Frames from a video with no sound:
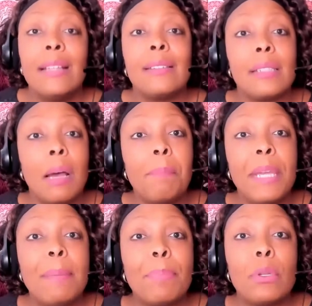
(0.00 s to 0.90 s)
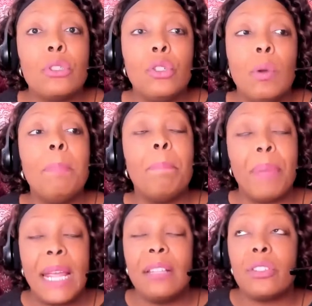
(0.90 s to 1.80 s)
Some people do it
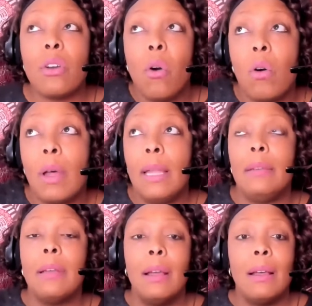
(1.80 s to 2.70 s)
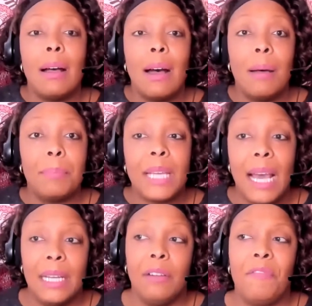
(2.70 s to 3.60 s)
based on
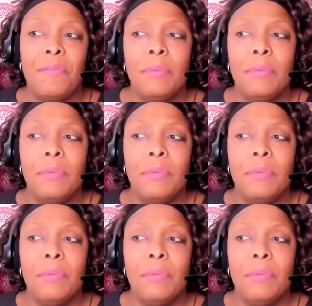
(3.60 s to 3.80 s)
kind of